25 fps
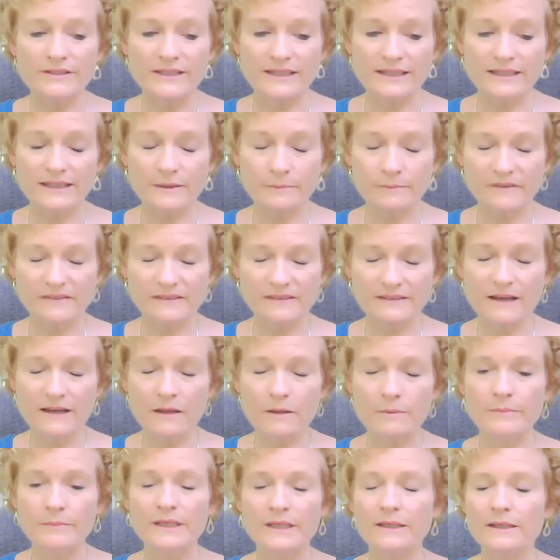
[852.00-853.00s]
teams
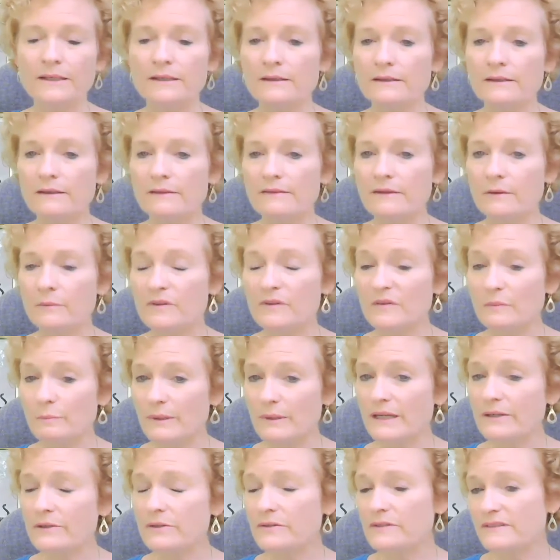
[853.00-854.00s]
tell me there was
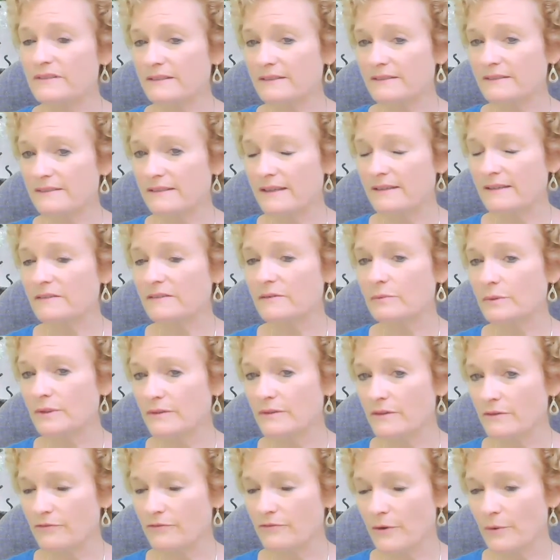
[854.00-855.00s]
better success with
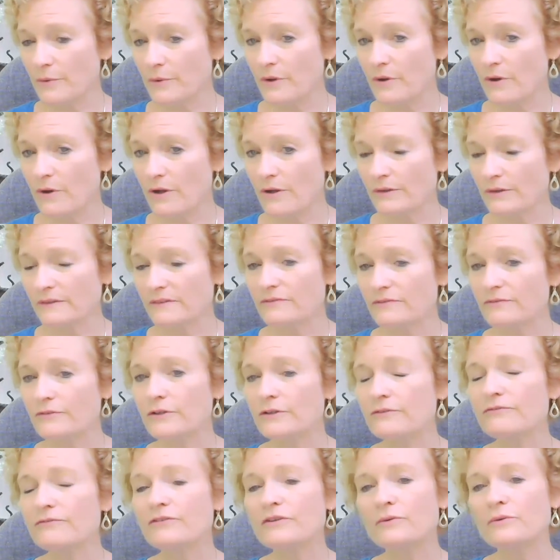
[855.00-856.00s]
the phone calls for
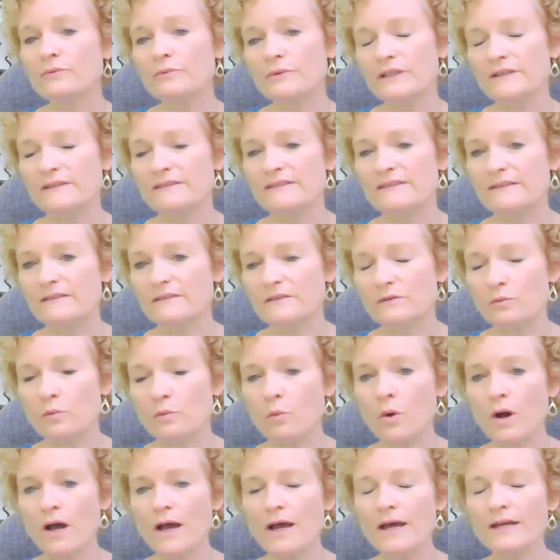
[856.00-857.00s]
a few reasons.
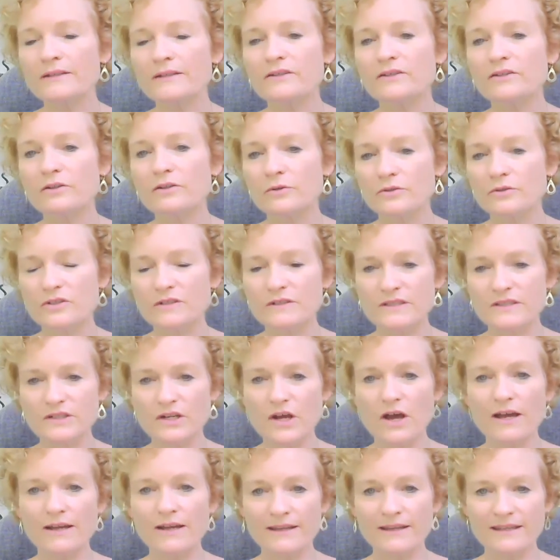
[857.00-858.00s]
One, you're just
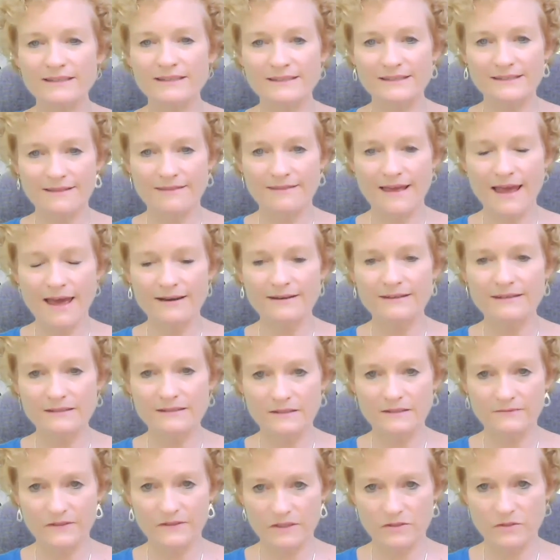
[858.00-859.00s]
talking to that
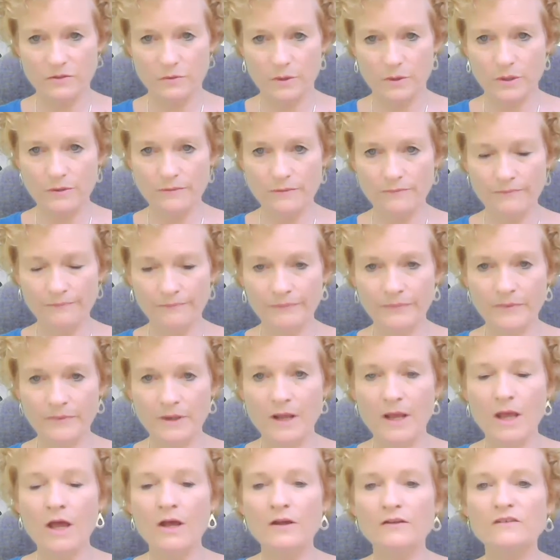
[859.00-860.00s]
individual.
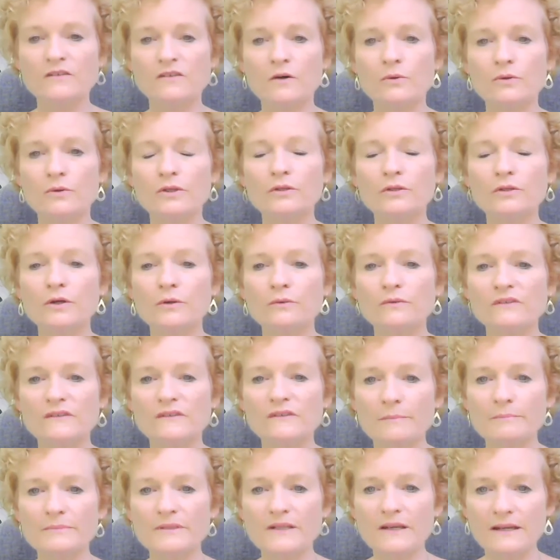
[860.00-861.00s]
So,
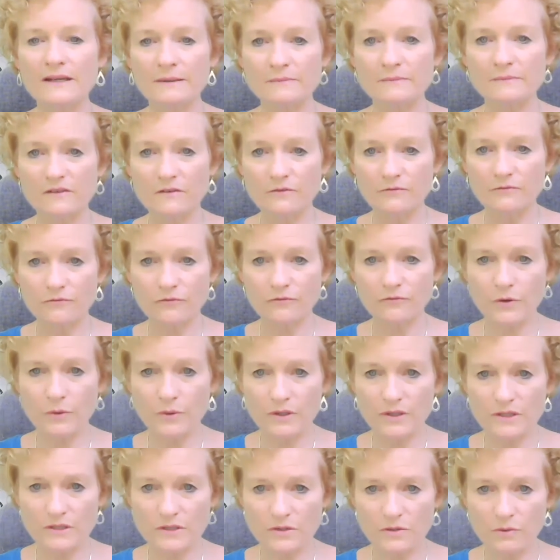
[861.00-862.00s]
sometimes a
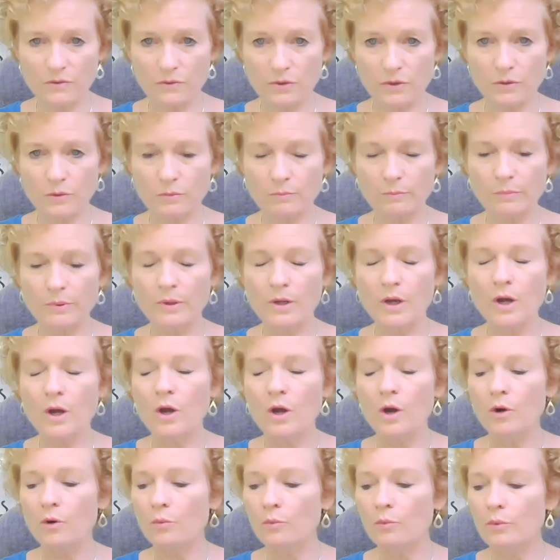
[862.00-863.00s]
focus group
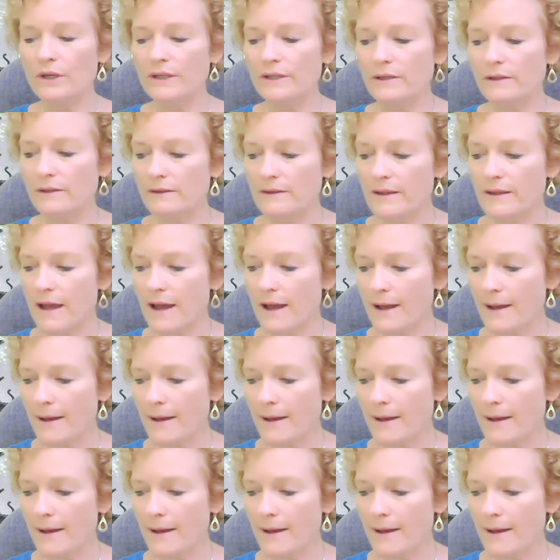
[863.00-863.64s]
will